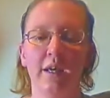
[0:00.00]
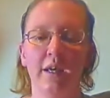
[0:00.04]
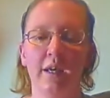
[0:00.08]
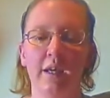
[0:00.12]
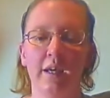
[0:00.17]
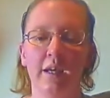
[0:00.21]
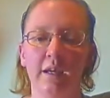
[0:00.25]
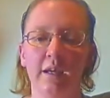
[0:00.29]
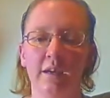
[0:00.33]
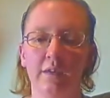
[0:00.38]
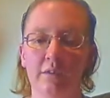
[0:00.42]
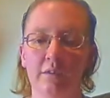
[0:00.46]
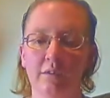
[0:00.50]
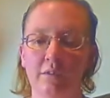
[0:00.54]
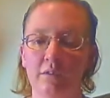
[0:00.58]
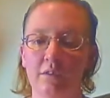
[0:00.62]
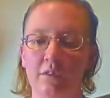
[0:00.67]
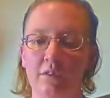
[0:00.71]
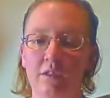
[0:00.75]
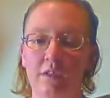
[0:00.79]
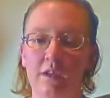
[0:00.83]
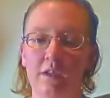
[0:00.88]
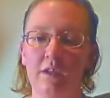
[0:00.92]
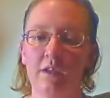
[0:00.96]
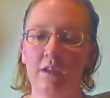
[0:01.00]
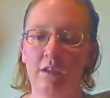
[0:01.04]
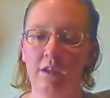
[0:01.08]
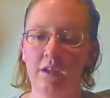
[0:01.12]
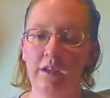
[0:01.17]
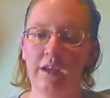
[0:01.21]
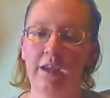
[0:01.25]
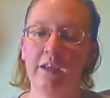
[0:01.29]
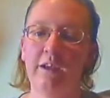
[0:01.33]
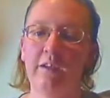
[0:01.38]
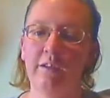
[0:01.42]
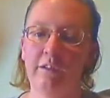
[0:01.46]
And you can
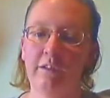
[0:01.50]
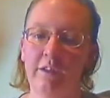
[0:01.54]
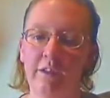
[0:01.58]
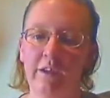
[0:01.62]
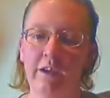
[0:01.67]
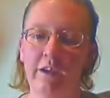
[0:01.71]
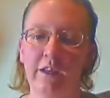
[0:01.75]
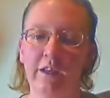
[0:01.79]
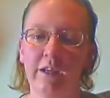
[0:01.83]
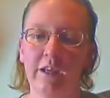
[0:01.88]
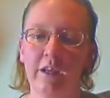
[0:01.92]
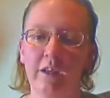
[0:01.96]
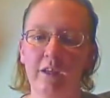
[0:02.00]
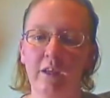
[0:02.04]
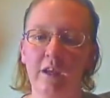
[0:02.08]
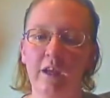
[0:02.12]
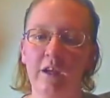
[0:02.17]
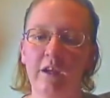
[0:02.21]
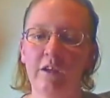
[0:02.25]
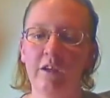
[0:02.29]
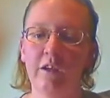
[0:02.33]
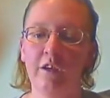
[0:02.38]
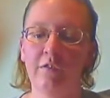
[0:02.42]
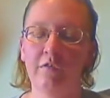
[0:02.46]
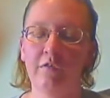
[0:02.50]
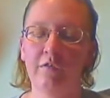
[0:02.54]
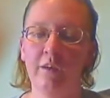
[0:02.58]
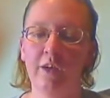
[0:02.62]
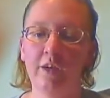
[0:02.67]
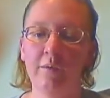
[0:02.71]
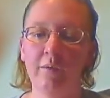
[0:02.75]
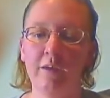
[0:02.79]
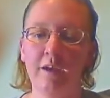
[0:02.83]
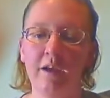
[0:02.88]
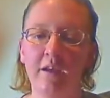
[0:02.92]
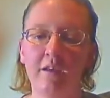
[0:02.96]
get really a lot of good
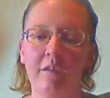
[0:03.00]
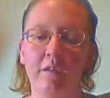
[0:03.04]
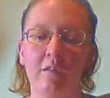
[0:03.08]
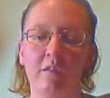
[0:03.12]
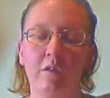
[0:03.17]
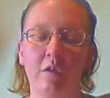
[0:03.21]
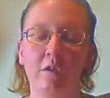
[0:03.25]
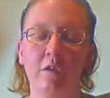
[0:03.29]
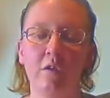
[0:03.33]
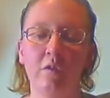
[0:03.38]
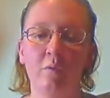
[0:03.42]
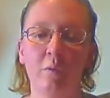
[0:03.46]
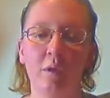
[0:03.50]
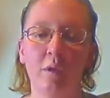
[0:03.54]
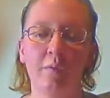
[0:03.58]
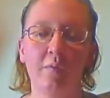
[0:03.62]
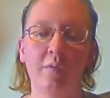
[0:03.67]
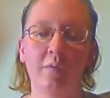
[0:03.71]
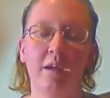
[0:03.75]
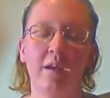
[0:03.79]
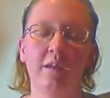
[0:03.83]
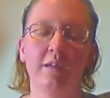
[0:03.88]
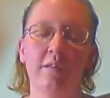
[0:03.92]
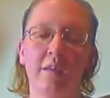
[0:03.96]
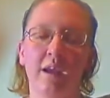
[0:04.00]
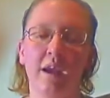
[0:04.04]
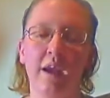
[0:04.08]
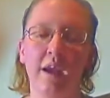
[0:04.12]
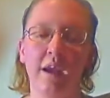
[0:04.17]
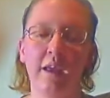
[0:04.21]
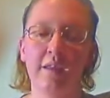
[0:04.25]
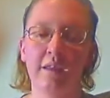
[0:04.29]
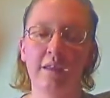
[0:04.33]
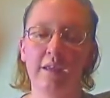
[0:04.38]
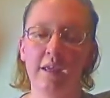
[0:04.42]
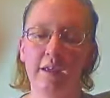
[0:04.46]
freebies, do the sweepstakes
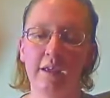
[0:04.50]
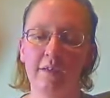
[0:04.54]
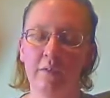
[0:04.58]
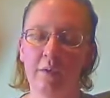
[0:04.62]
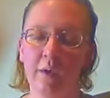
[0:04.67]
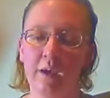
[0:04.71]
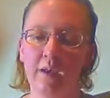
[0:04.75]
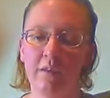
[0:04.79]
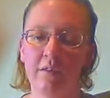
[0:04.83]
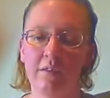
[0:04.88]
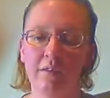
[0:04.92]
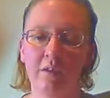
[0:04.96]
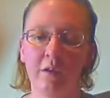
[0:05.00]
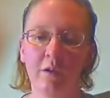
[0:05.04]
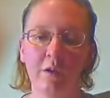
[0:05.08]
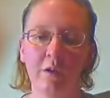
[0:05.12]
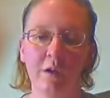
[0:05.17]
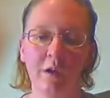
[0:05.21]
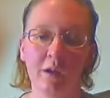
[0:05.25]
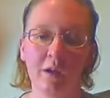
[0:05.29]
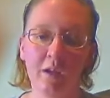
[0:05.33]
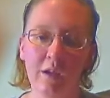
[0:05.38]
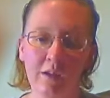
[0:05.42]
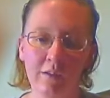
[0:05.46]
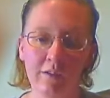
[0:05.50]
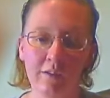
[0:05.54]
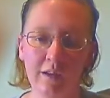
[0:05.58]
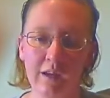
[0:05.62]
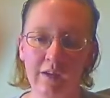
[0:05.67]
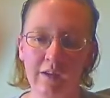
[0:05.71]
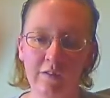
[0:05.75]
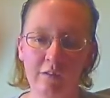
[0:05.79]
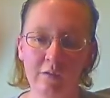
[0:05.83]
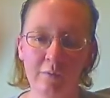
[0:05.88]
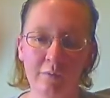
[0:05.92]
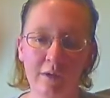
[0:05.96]
and the giveaways. So good luck to
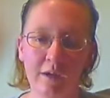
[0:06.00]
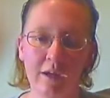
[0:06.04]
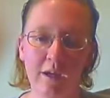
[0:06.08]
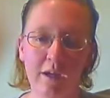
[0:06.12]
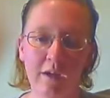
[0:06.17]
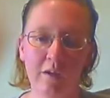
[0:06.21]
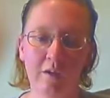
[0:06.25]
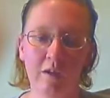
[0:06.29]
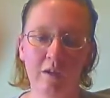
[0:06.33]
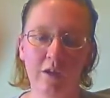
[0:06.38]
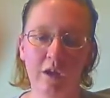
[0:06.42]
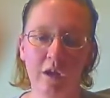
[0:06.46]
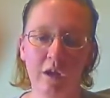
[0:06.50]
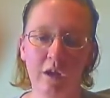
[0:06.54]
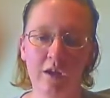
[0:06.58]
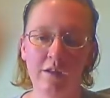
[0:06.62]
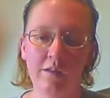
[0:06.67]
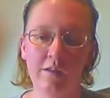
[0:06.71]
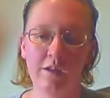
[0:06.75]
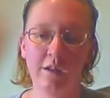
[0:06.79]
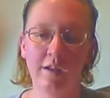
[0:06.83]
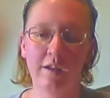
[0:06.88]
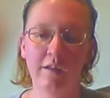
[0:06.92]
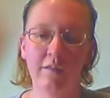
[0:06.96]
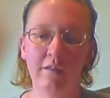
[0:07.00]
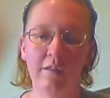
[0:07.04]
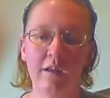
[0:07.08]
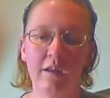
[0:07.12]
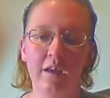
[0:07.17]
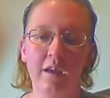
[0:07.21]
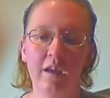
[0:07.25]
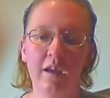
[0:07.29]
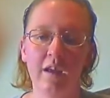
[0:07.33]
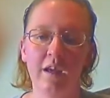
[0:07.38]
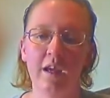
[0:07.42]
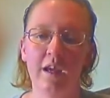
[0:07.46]
everybody on the contest,
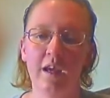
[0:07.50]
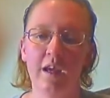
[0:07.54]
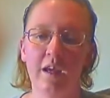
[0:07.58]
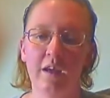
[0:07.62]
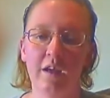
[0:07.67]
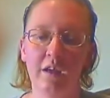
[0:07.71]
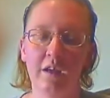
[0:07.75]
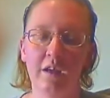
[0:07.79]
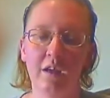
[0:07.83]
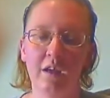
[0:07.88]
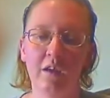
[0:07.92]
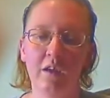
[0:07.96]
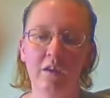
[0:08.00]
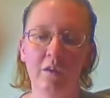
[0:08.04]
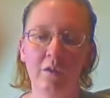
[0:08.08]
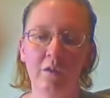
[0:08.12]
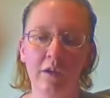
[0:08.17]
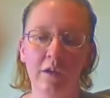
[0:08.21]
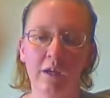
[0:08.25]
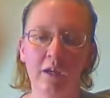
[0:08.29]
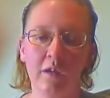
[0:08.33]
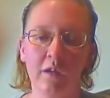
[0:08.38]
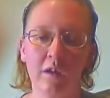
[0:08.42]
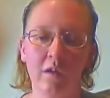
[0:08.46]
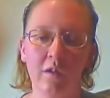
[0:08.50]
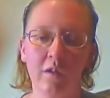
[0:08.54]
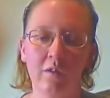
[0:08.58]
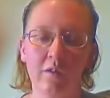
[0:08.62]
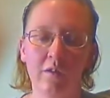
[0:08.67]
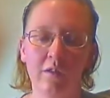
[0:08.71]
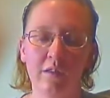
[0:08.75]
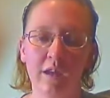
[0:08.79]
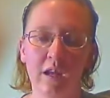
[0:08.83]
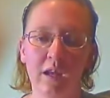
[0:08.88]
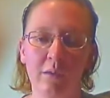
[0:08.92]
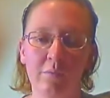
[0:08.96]
and good luck on getting all the
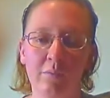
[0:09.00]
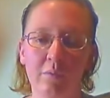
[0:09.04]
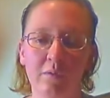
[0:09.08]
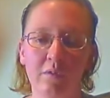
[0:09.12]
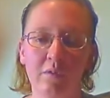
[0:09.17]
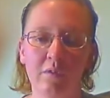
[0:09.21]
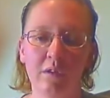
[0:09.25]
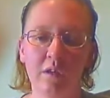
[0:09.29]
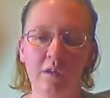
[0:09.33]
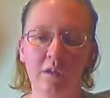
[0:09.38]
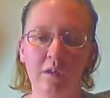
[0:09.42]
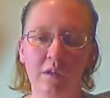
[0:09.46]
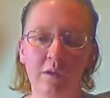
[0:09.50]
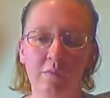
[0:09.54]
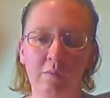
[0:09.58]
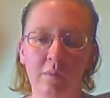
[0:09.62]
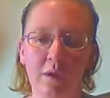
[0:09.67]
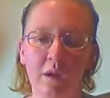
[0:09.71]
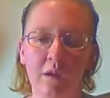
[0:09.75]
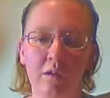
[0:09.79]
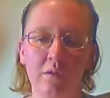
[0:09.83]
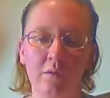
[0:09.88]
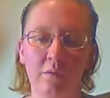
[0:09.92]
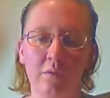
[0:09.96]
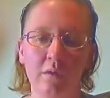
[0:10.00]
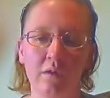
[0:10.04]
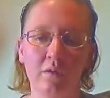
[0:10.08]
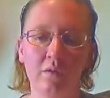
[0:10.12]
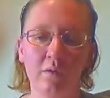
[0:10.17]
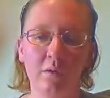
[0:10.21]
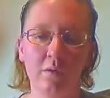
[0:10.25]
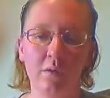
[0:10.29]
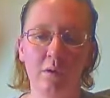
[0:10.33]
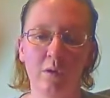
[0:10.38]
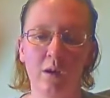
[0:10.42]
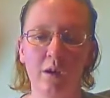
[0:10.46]
samples that you can possibly
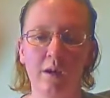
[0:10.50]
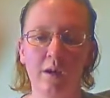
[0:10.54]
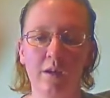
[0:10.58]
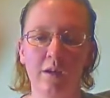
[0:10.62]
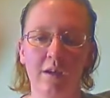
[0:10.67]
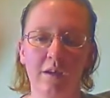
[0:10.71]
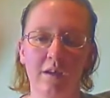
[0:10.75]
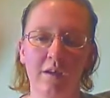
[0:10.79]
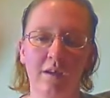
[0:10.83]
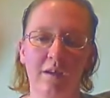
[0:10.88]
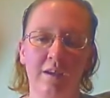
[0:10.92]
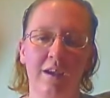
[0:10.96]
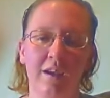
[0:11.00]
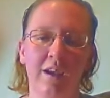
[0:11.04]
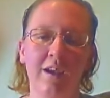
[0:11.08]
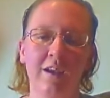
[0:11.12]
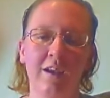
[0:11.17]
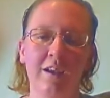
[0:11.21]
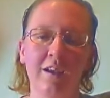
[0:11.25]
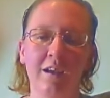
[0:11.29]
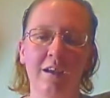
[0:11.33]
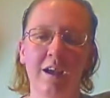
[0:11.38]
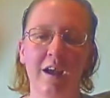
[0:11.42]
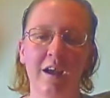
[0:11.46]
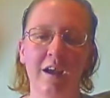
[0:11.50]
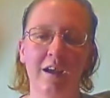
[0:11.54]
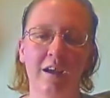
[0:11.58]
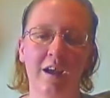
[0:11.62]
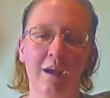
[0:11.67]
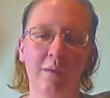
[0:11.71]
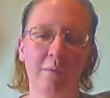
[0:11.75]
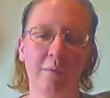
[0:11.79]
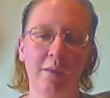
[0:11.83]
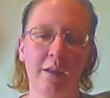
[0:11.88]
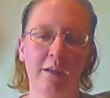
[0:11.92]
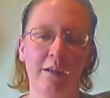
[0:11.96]
score. And good night.
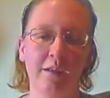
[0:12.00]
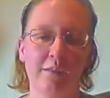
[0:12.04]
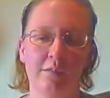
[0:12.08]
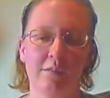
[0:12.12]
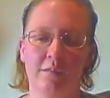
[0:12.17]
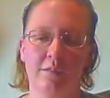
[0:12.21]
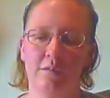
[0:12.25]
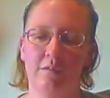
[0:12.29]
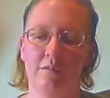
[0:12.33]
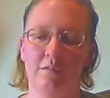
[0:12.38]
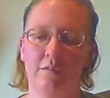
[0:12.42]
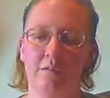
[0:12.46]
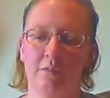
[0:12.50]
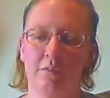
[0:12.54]
God bless.